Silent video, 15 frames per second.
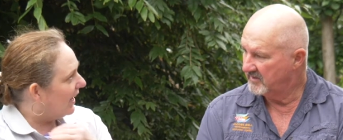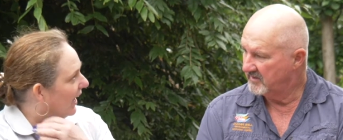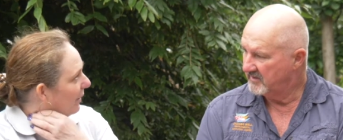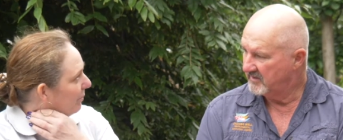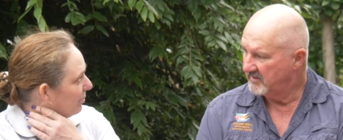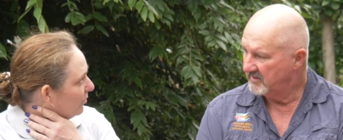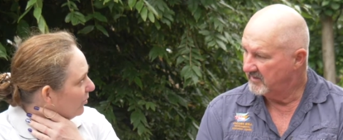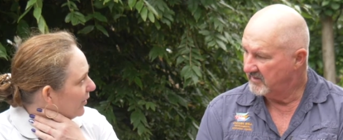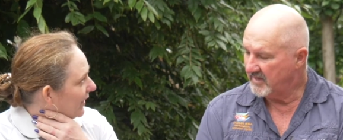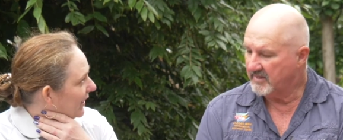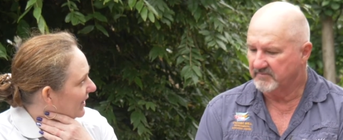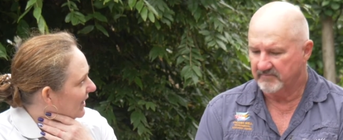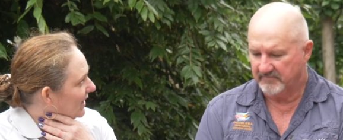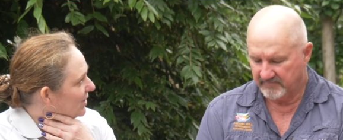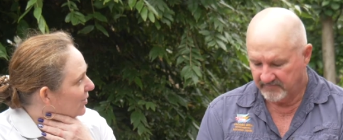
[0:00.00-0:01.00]
Speaker 1: up what yeah.
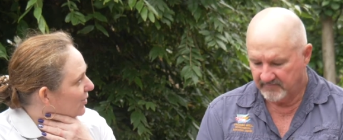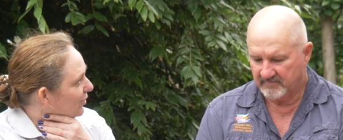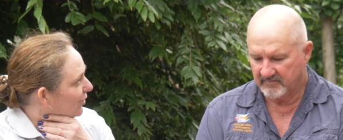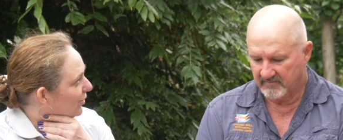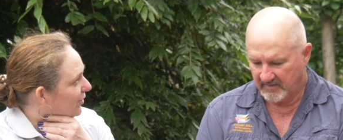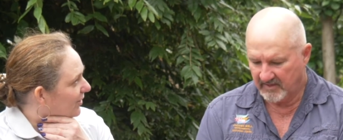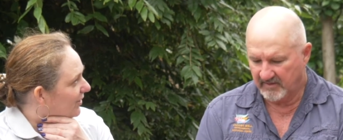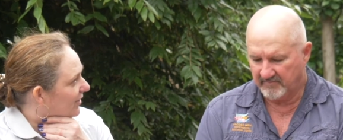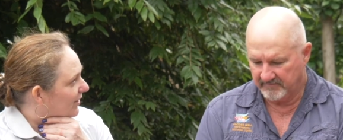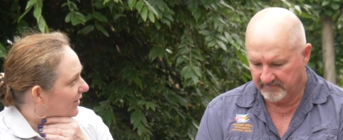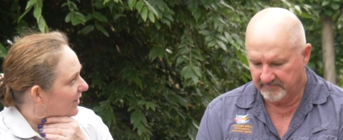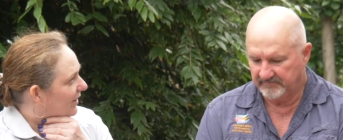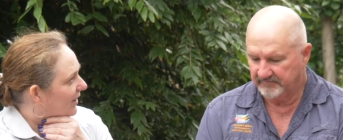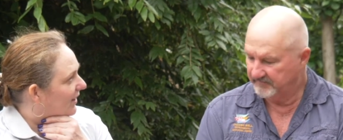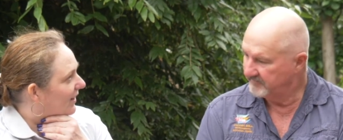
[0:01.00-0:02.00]
they need to do. Yeah.
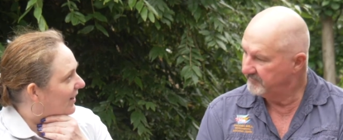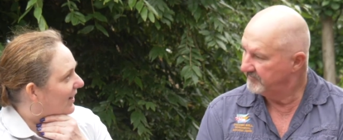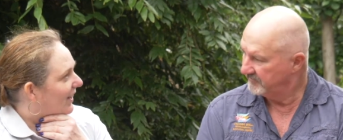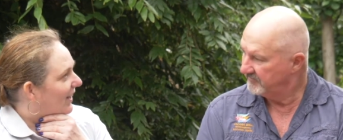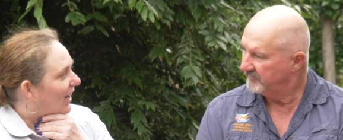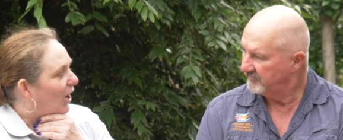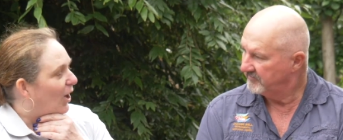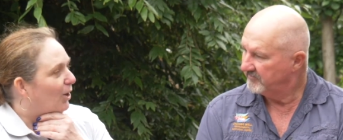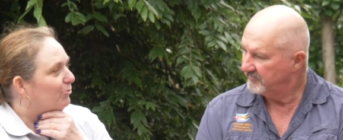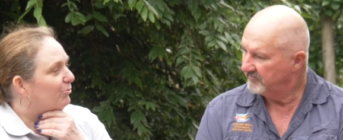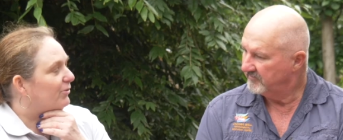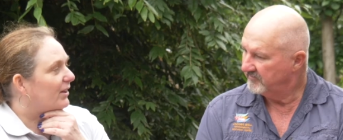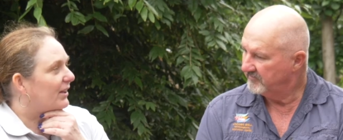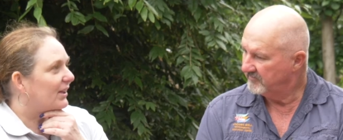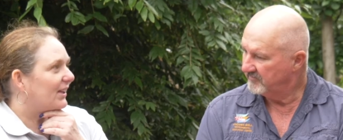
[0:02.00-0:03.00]
Yeah.
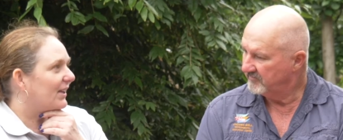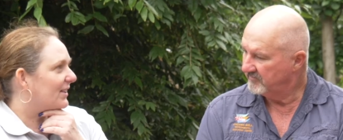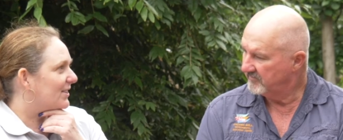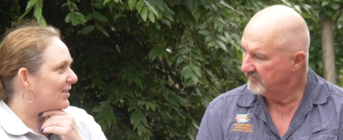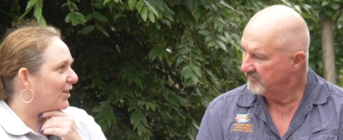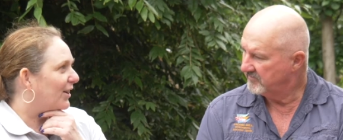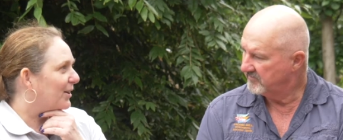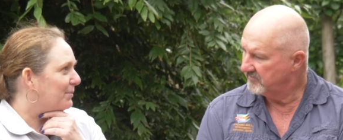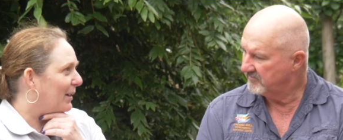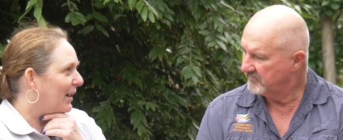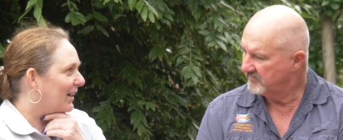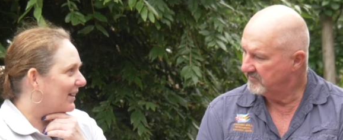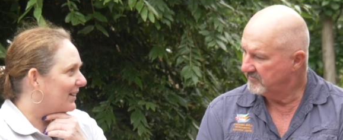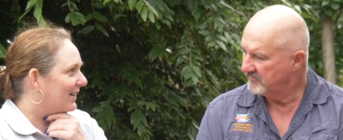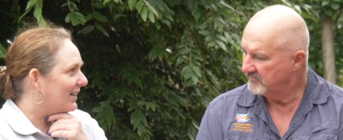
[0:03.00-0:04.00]
I'm really excited
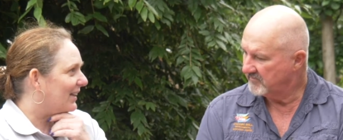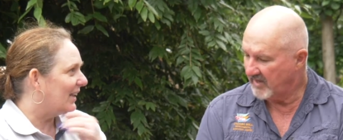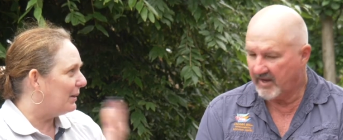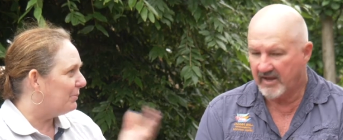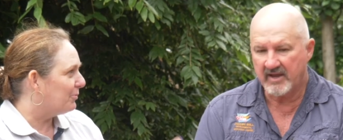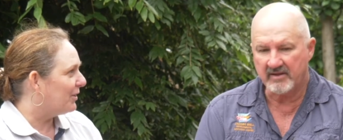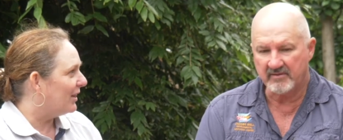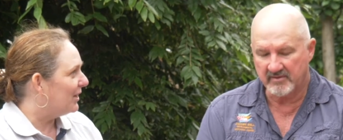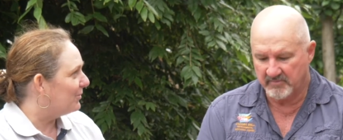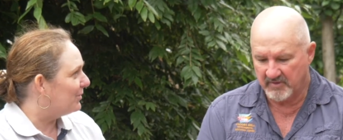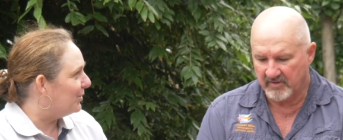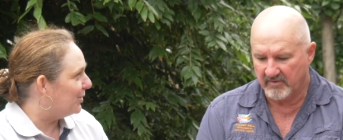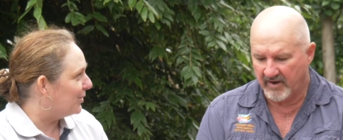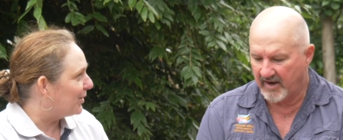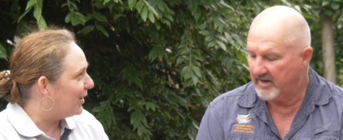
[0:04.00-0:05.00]
about collaborating yeah, it'd be
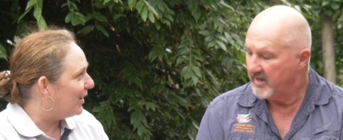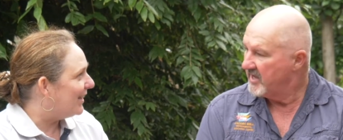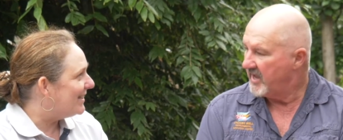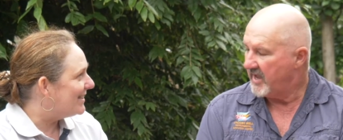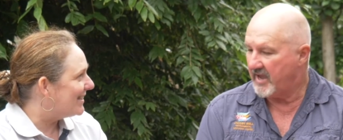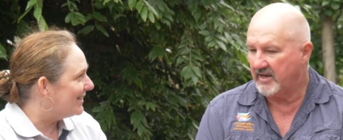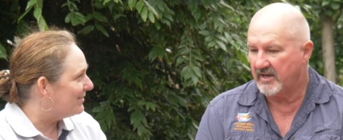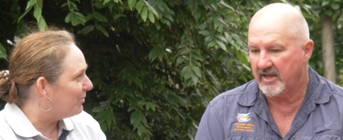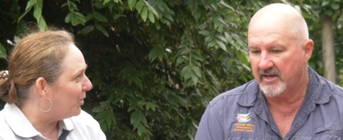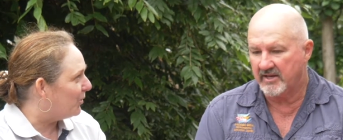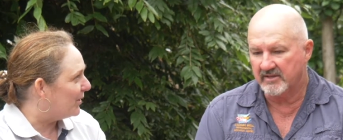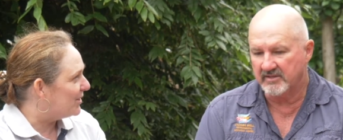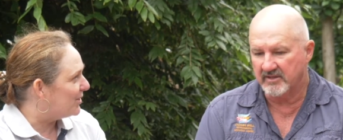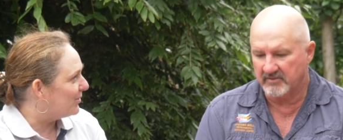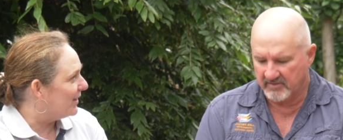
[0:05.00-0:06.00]
great. guys and, and,
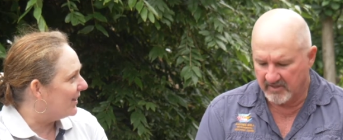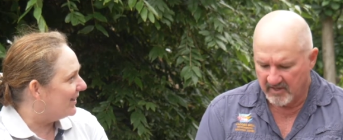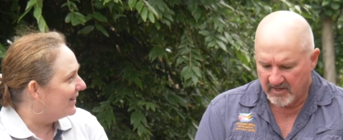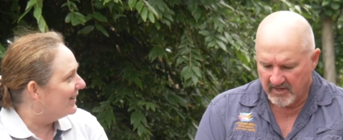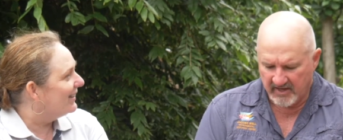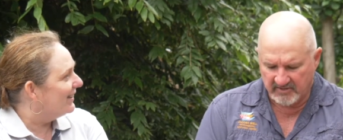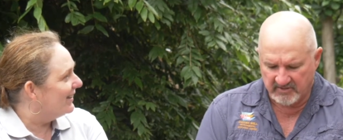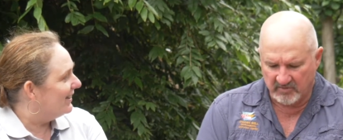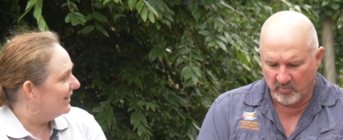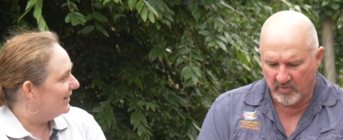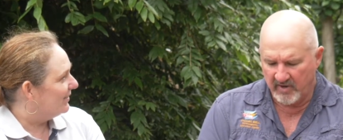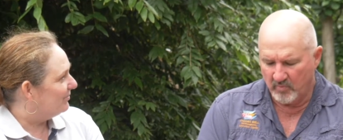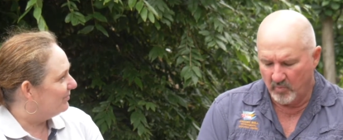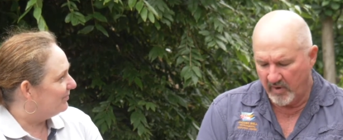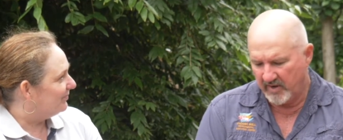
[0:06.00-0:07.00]
Speaker 2: and the, It's a
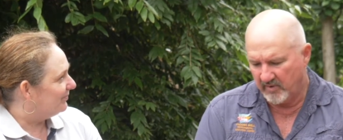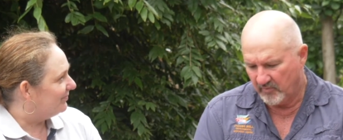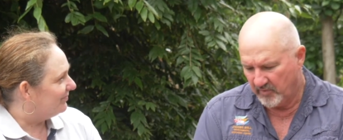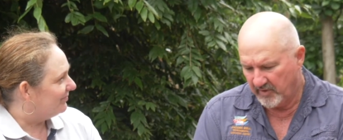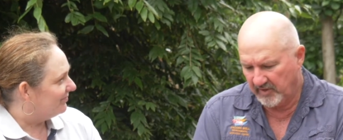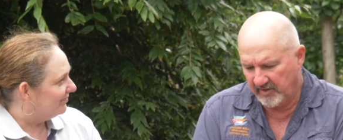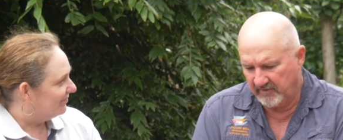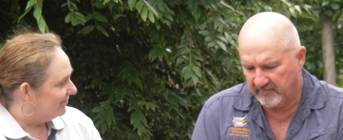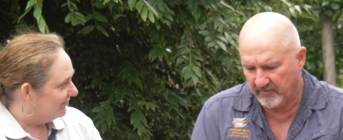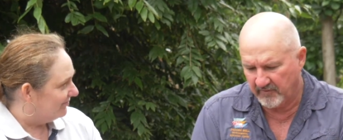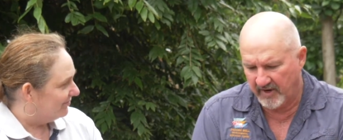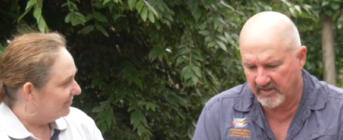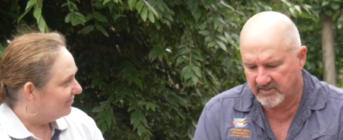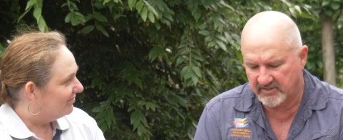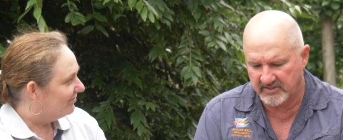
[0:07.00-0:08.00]
win-win really
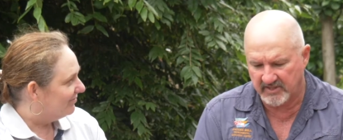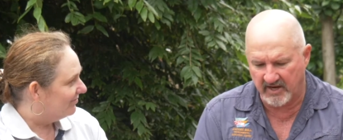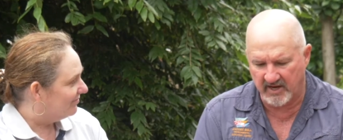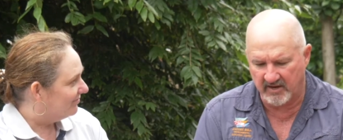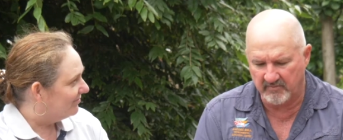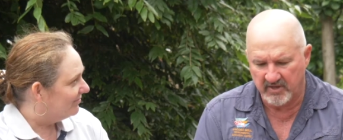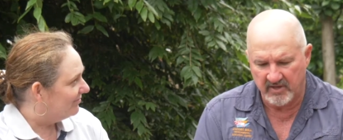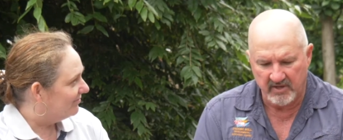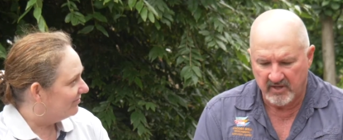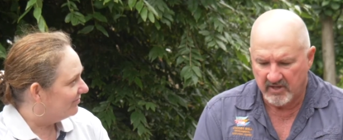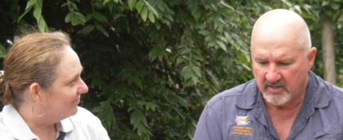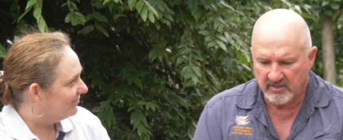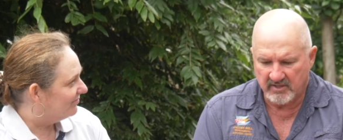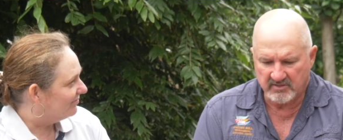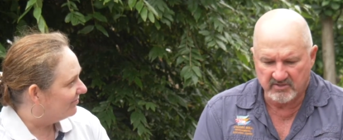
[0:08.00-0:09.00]
for us. Um,
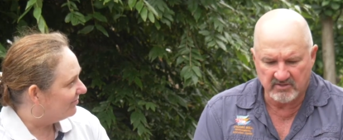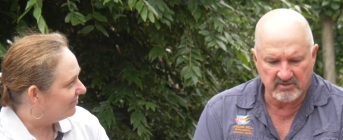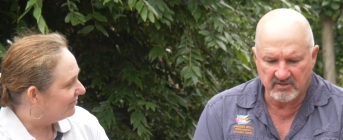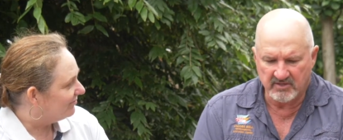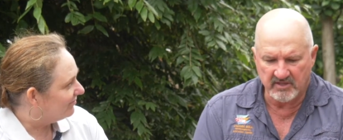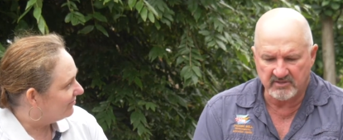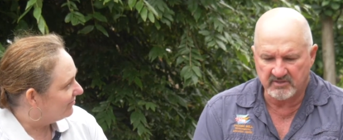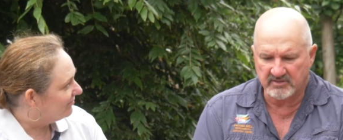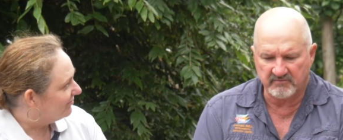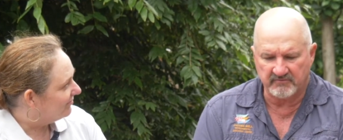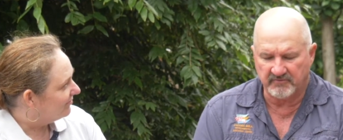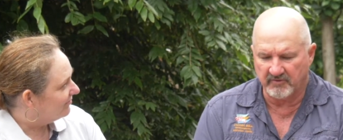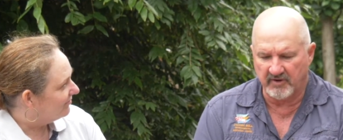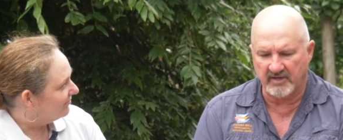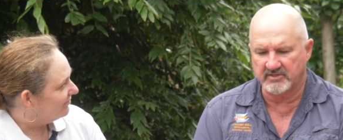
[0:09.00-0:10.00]
there's, there's
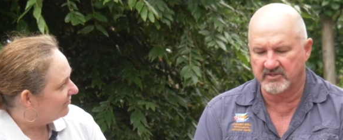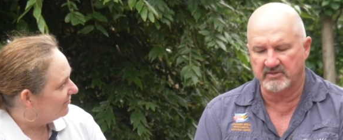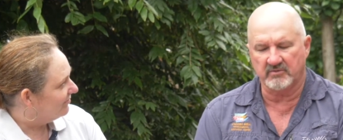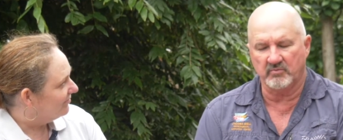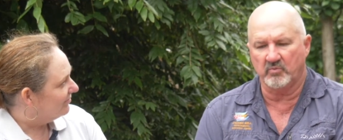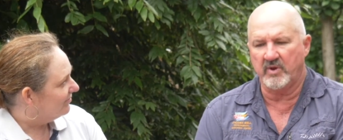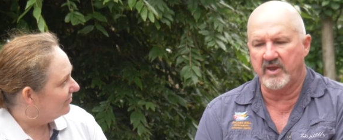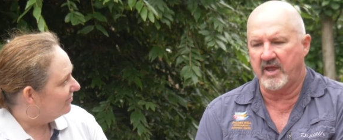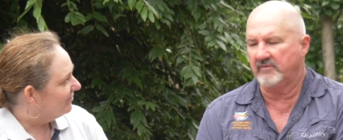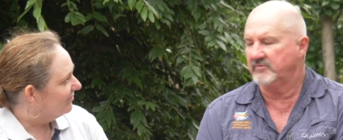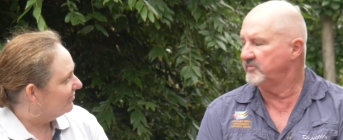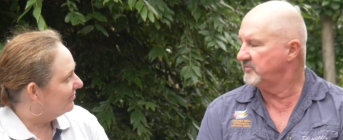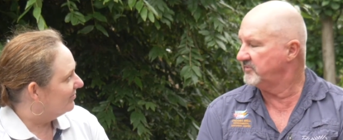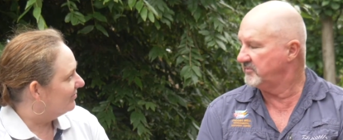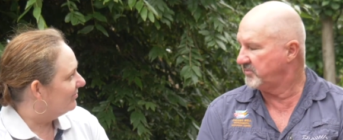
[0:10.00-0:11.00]
for us, we have
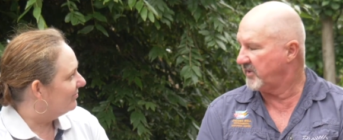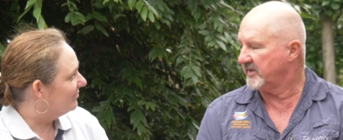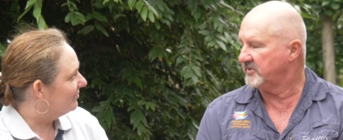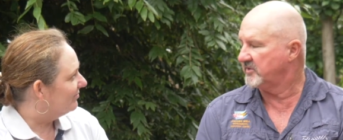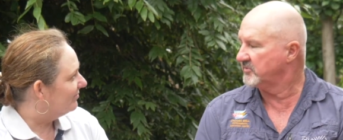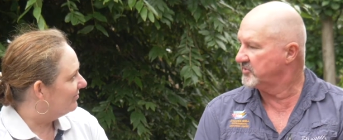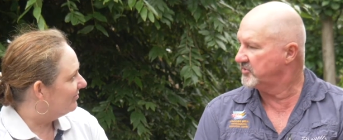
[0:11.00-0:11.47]
practical